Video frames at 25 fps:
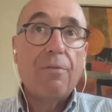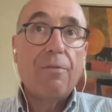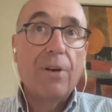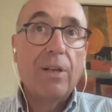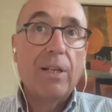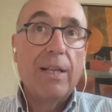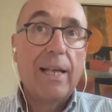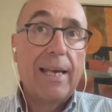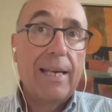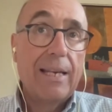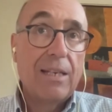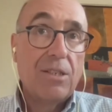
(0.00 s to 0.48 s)

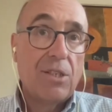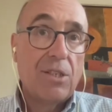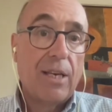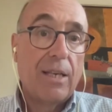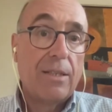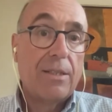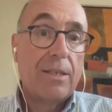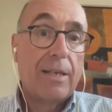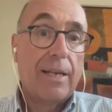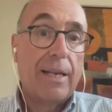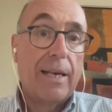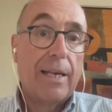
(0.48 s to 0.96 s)
Phil Eng
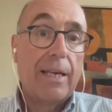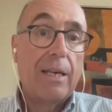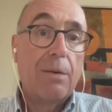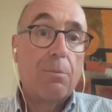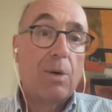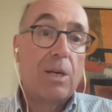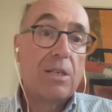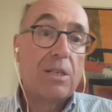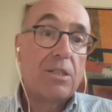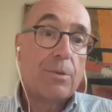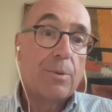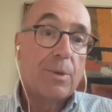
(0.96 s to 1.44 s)
said today he
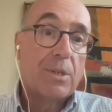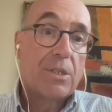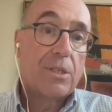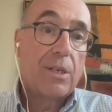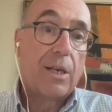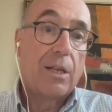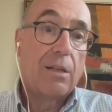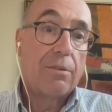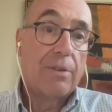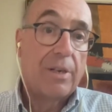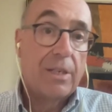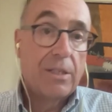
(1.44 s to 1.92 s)
wants to
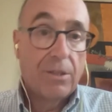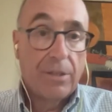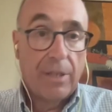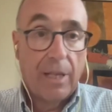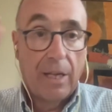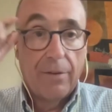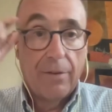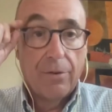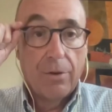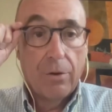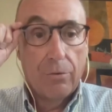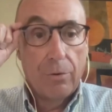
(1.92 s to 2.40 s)
accelerate
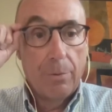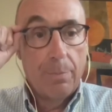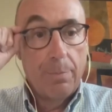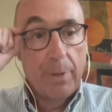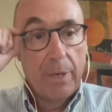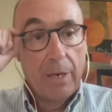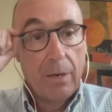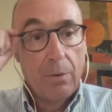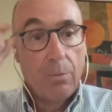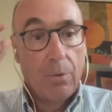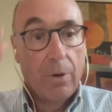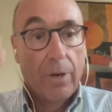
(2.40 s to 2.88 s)
state of good
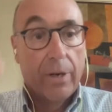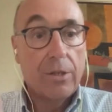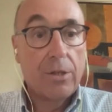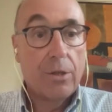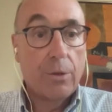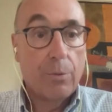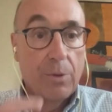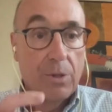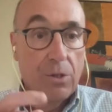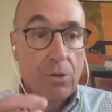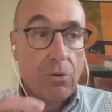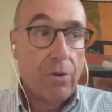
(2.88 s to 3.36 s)
repair work
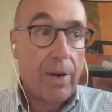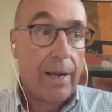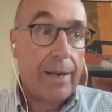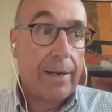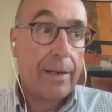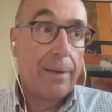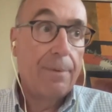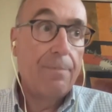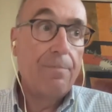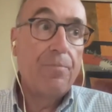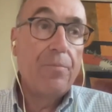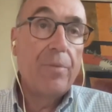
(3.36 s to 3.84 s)
to his
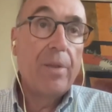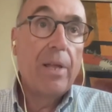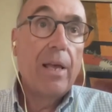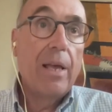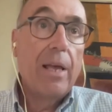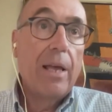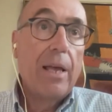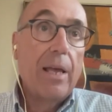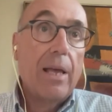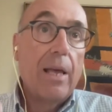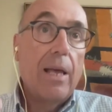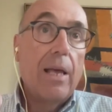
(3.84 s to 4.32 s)
credit.
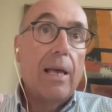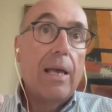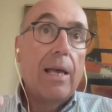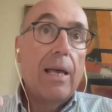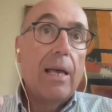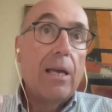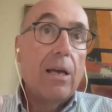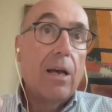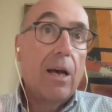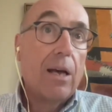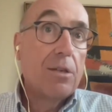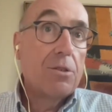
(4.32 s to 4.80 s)

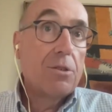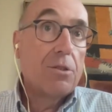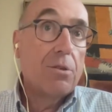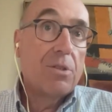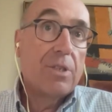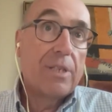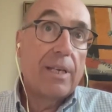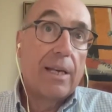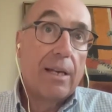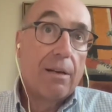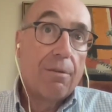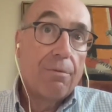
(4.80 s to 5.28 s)
He
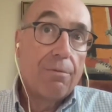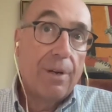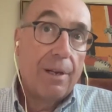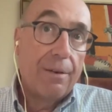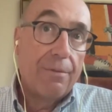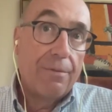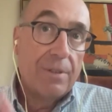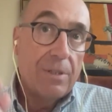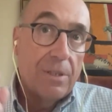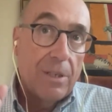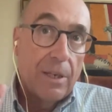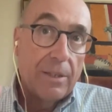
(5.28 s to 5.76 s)
also said a
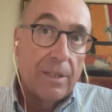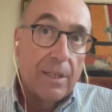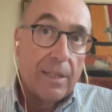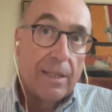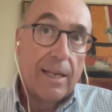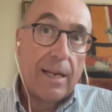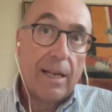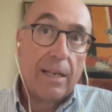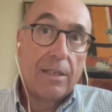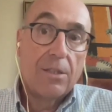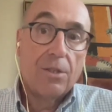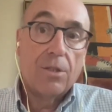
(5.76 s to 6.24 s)
red,
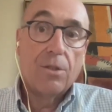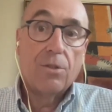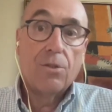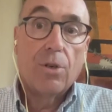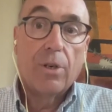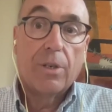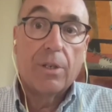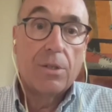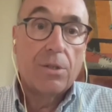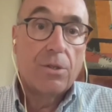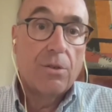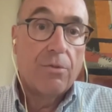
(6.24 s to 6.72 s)
something that I
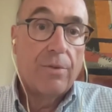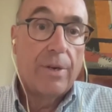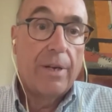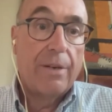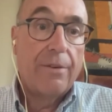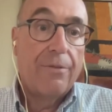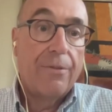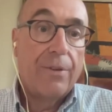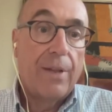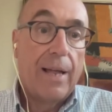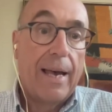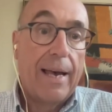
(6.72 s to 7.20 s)
took as a
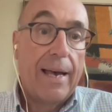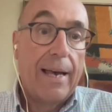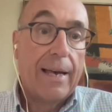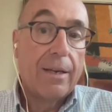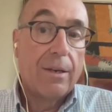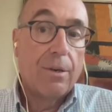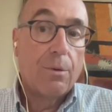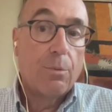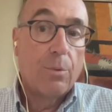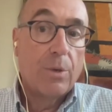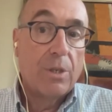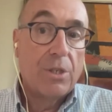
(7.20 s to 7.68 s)
red
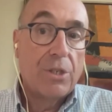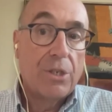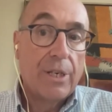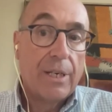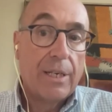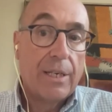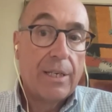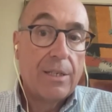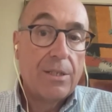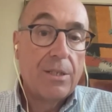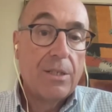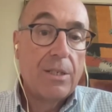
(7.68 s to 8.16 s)
flag, which
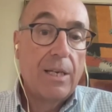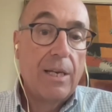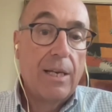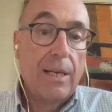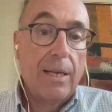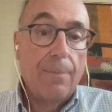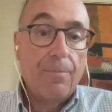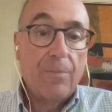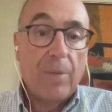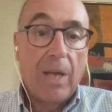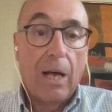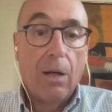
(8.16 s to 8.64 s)
is
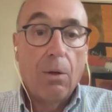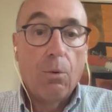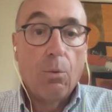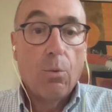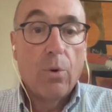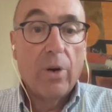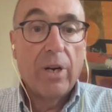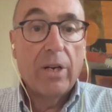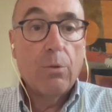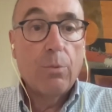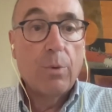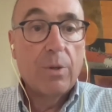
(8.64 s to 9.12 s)
I'll
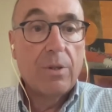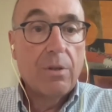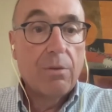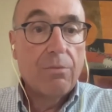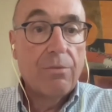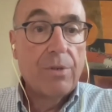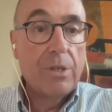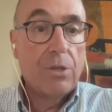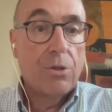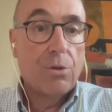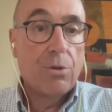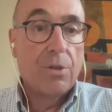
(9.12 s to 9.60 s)
work with
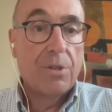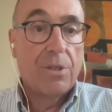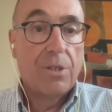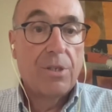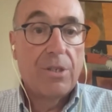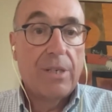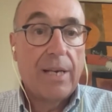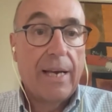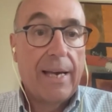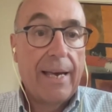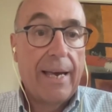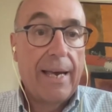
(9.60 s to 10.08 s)
the
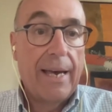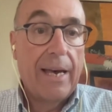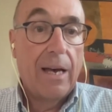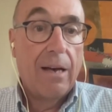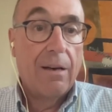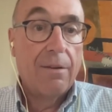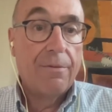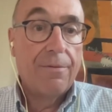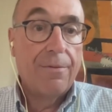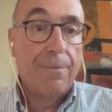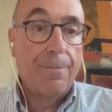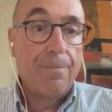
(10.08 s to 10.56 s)
resources I
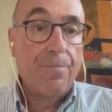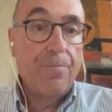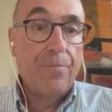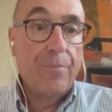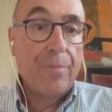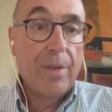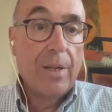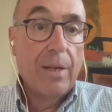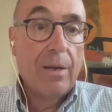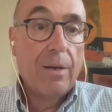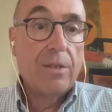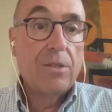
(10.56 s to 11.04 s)
have.
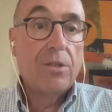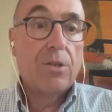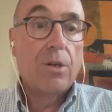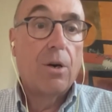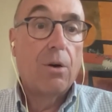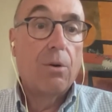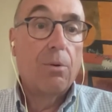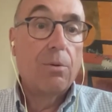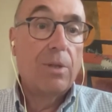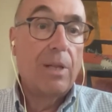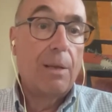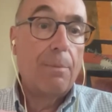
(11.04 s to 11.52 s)

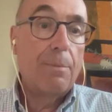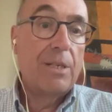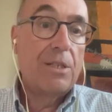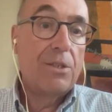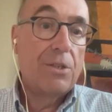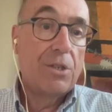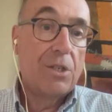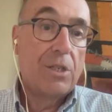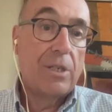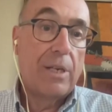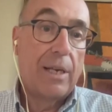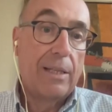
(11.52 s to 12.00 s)
So let me
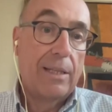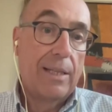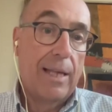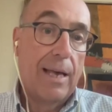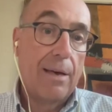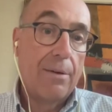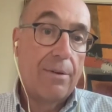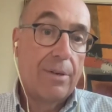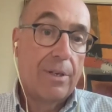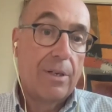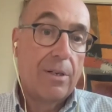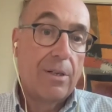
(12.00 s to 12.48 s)
just say
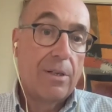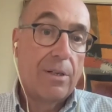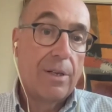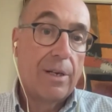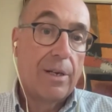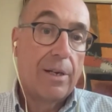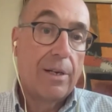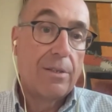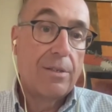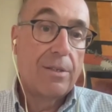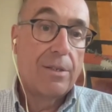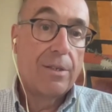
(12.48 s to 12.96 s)
loud and
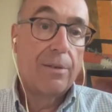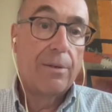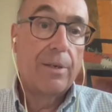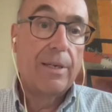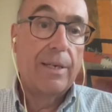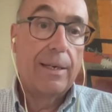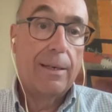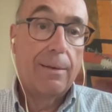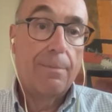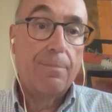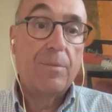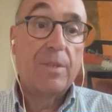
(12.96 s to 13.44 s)
clear to
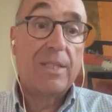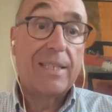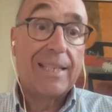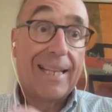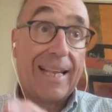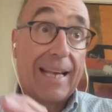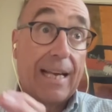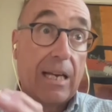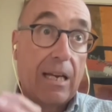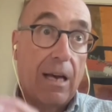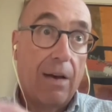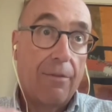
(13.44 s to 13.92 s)
him, to
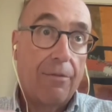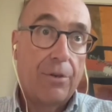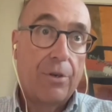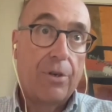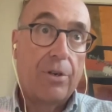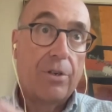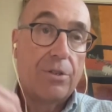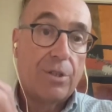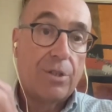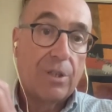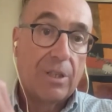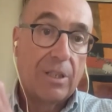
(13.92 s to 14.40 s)
the
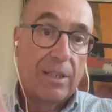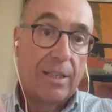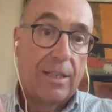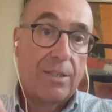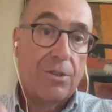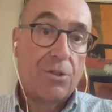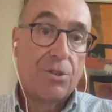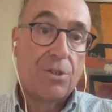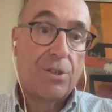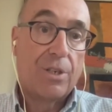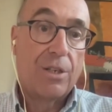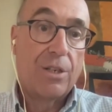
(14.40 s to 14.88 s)
governor, to the
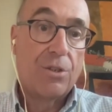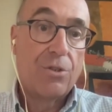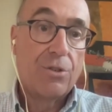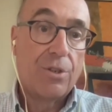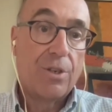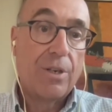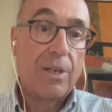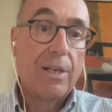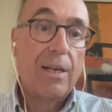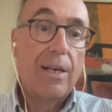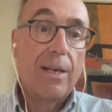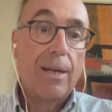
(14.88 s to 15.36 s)

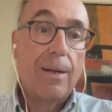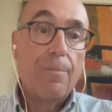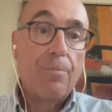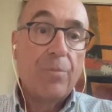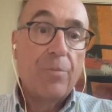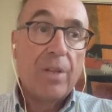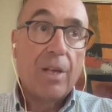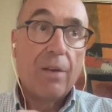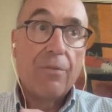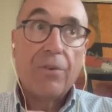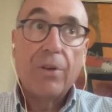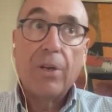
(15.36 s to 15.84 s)
legislature
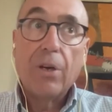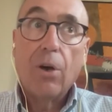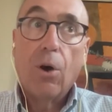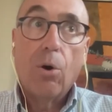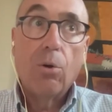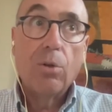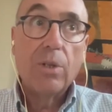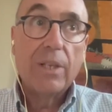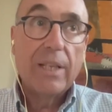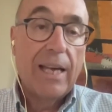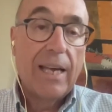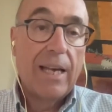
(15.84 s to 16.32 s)
if he
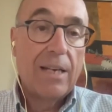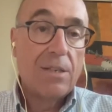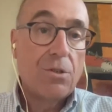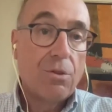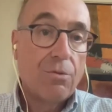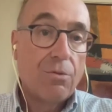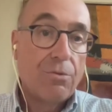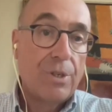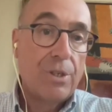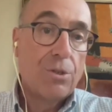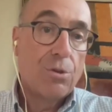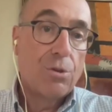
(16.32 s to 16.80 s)
only has
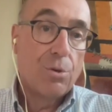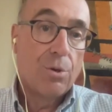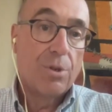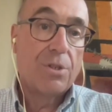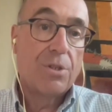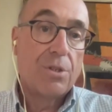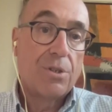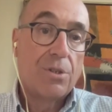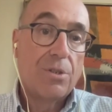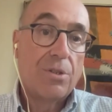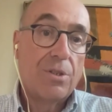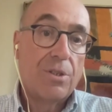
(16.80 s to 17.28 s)
the
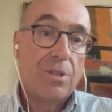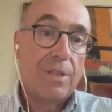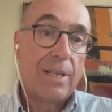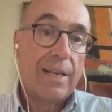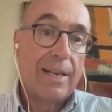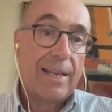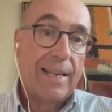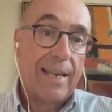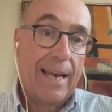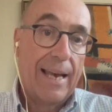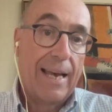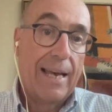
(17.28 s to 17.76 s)
resources
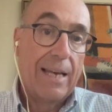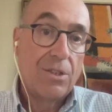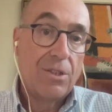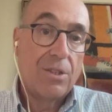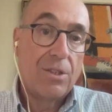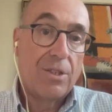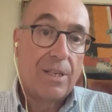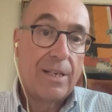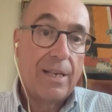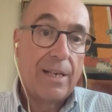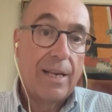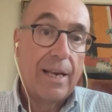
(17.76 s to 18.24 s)
that he
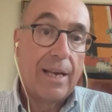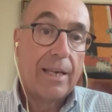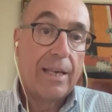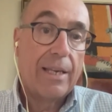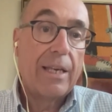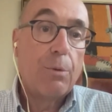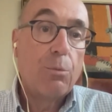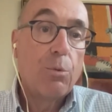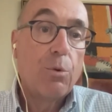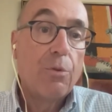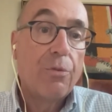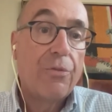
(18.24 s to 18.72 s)
has today,
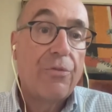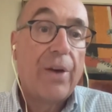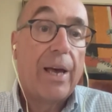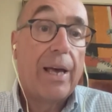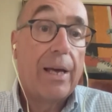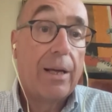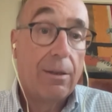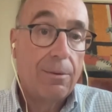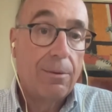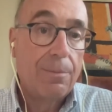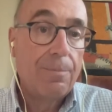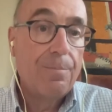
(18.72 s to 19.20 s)
he will
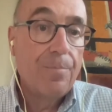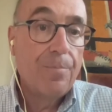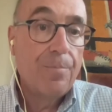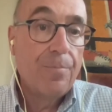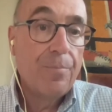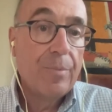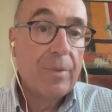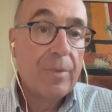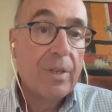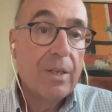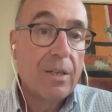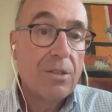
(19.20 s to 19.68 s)
fail
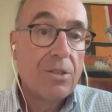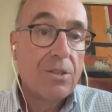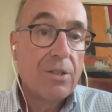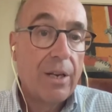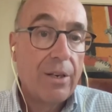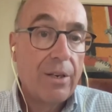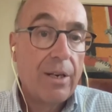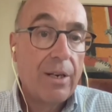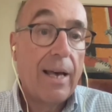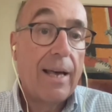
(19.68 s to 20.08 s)
because they're